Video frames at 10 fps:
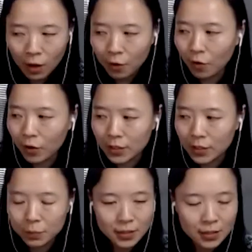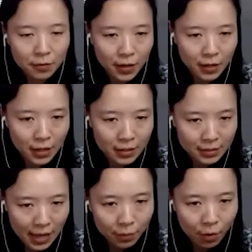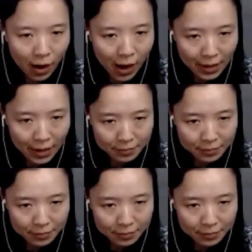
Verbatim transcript: for the specific example i.